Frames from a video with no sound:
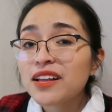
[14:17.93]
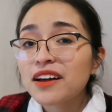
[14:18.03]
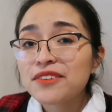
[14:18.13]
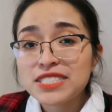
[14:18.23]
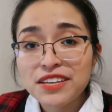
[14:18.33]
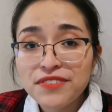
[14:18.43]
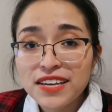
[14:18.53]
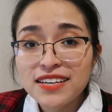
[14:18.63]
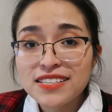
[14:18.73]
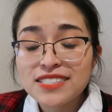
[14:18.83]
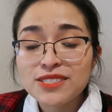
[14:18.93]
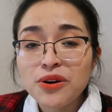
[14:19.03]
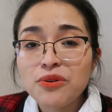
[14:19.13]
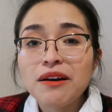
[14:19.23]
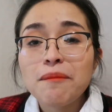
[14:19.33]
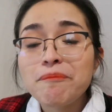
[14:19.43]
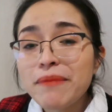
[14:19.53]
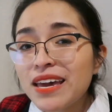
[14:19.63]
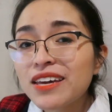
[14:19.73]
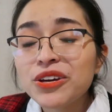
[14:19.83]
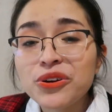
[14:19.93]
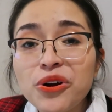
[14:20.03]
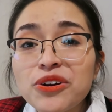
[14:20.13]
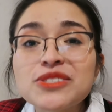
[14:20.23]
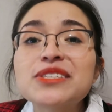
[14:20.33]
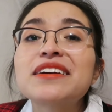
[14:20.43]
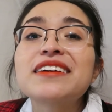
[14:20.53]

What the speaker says: a lot of CVs, so make yours